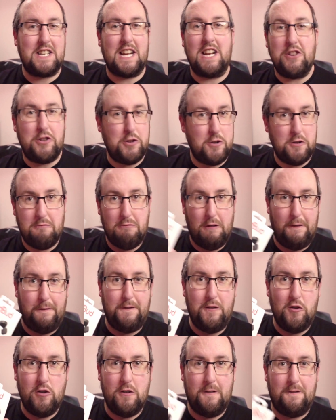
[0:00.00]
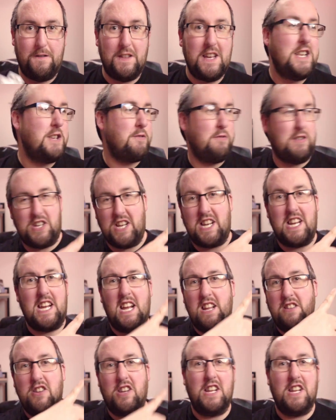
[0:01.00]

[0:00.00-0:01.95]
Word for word: I do a review of these, which again,